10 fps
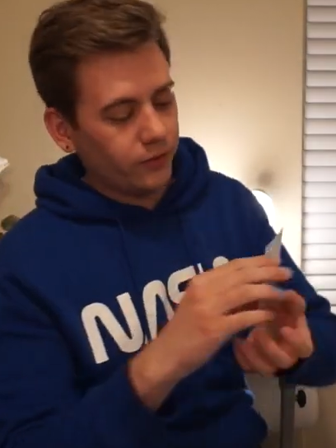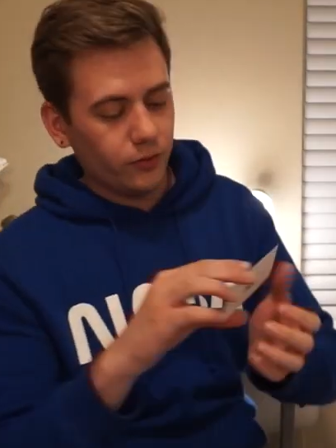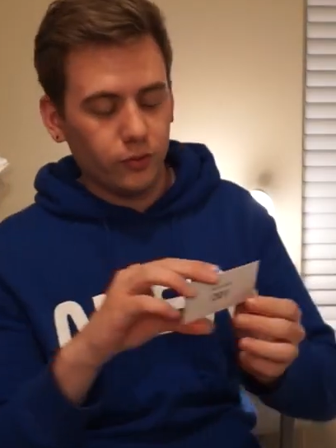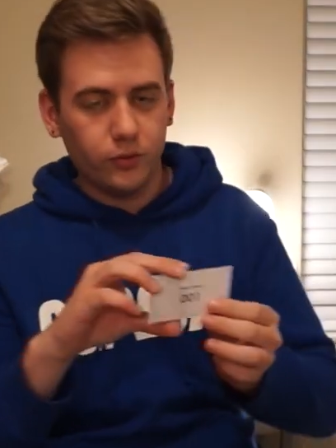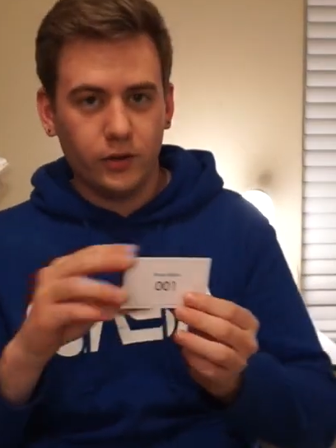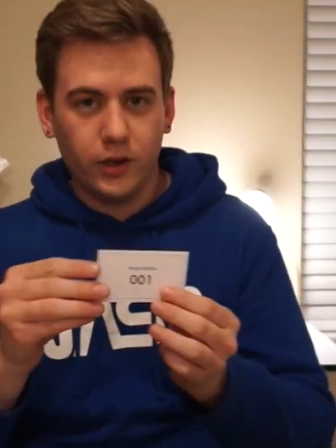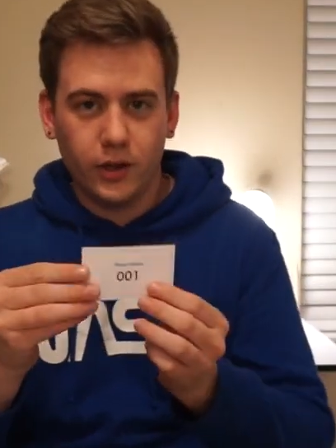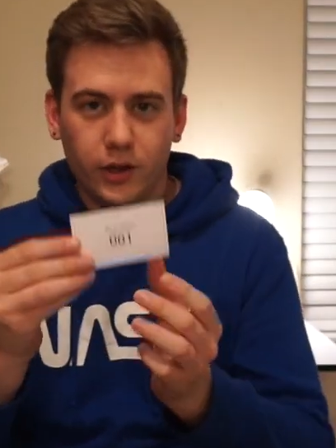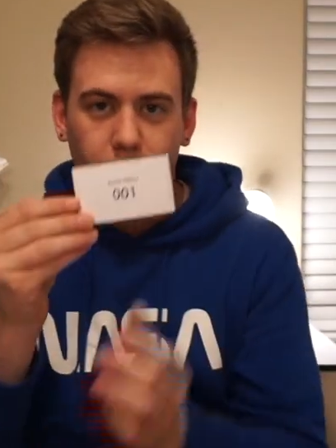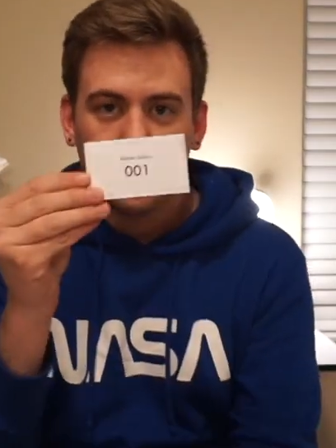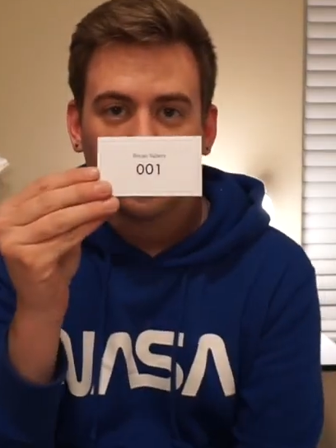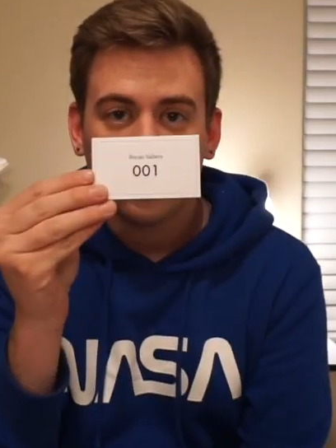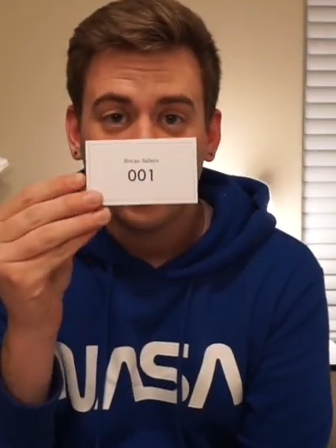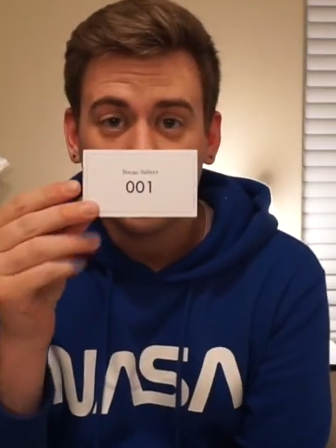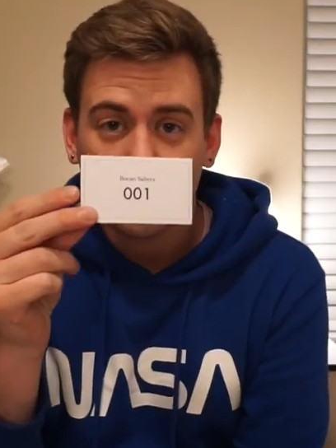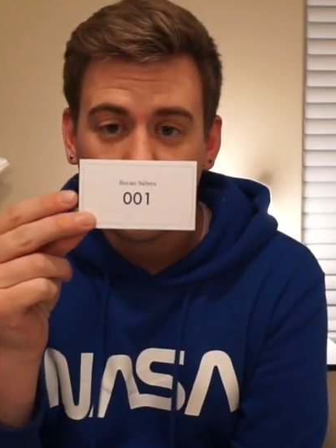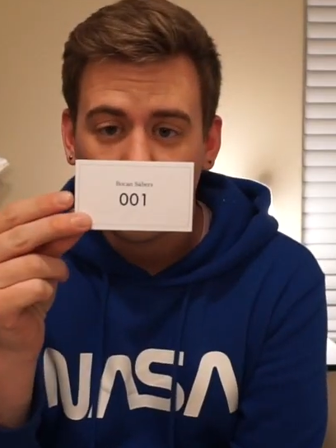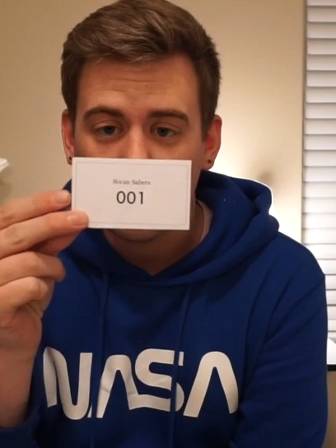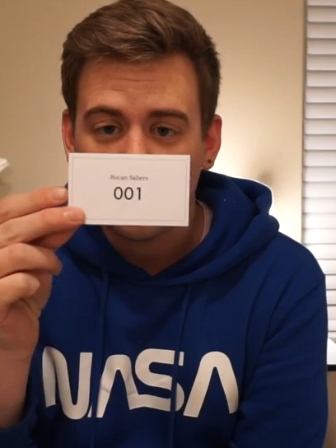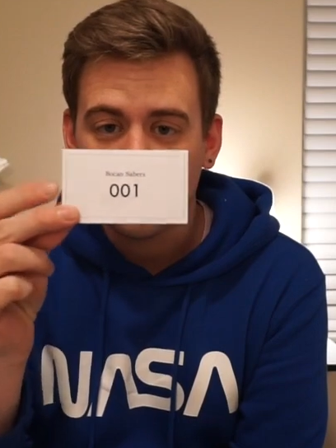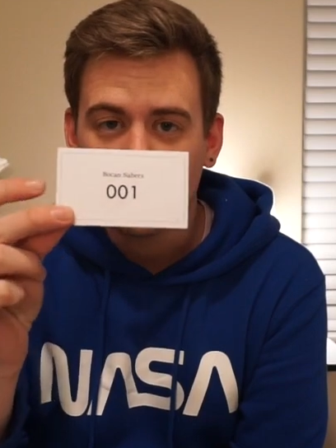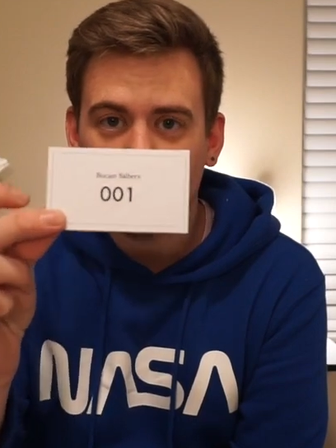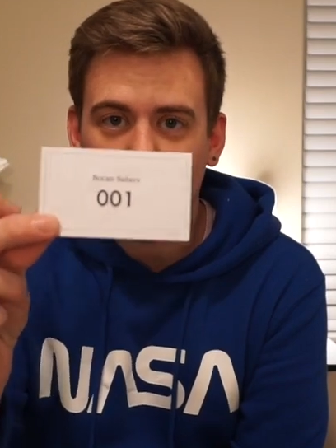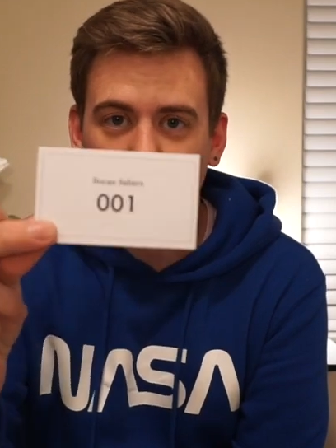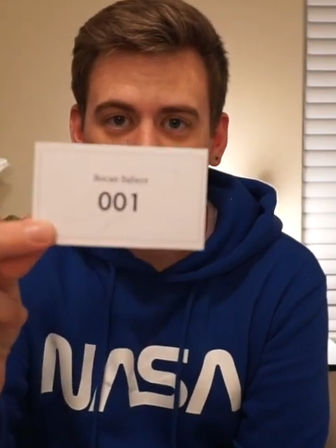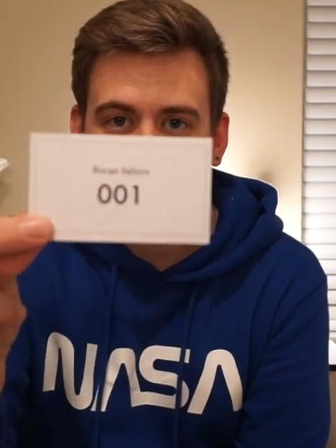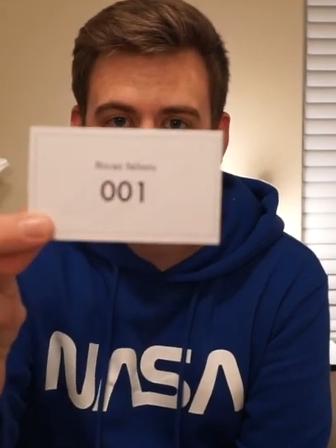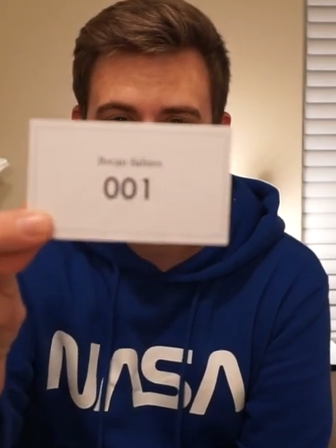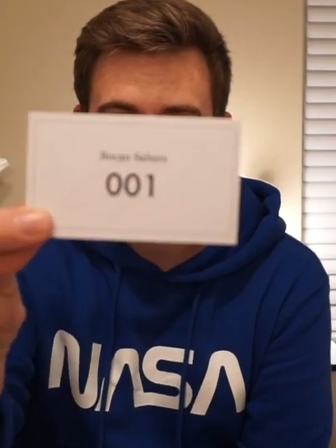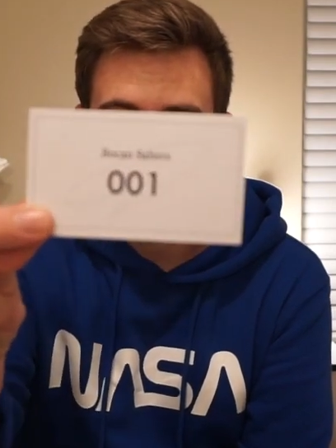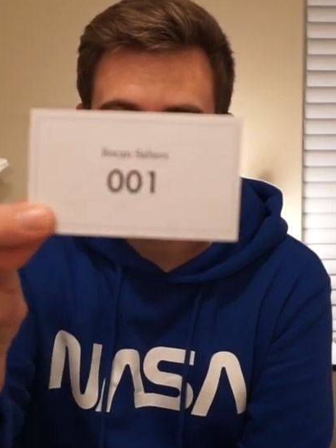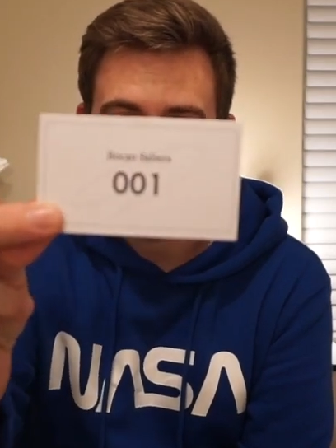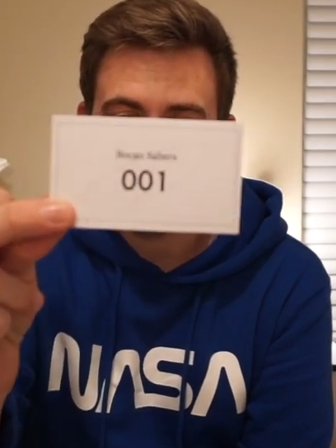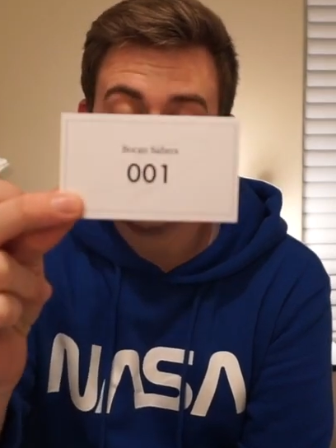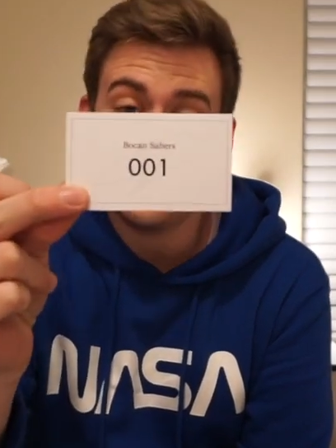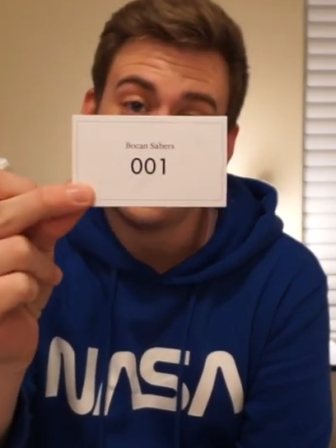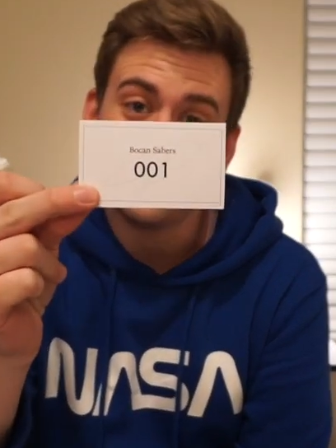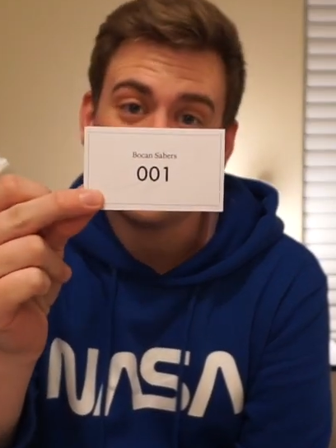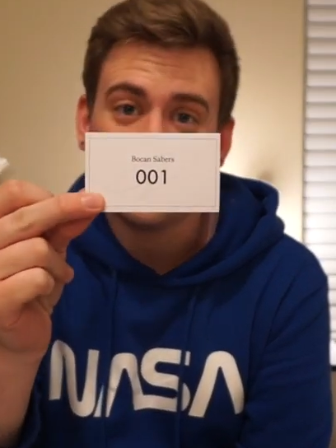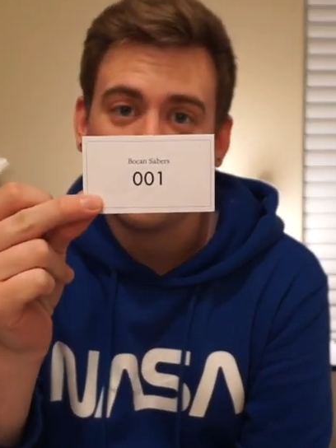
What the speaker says: to create a card, kind of like a collector's